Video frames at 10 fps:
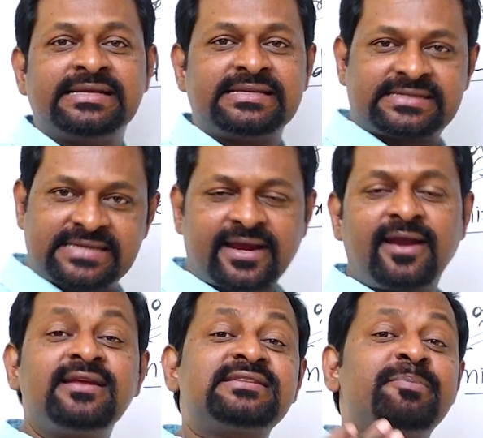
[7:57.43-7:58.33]

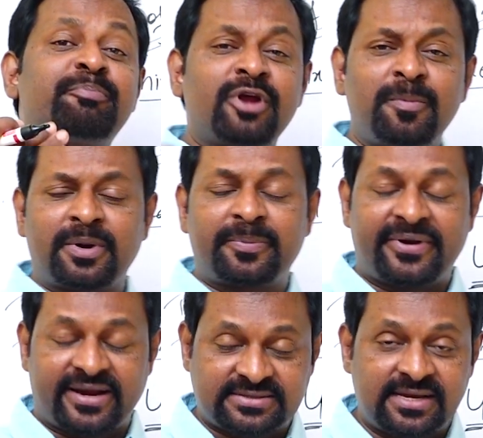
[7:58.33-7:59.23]
Second is improper
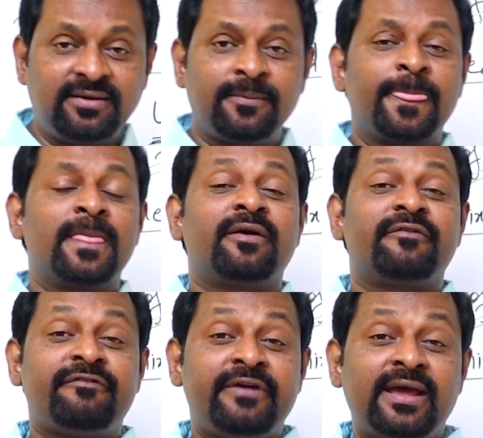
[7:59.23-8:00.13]
fraction,
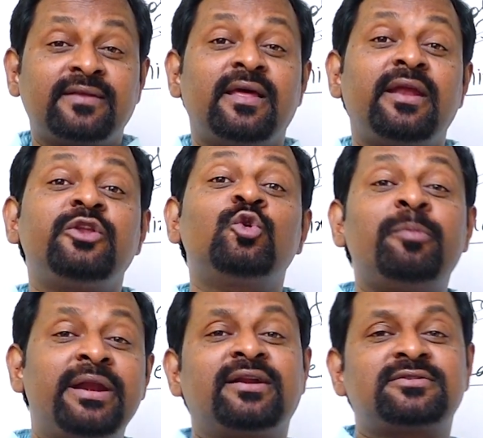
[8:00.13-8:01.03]
where the
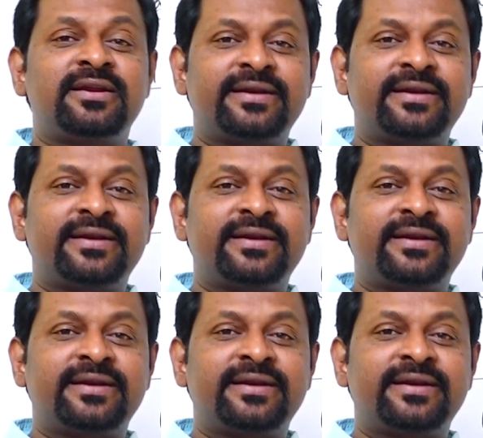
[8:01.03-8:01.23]
numerators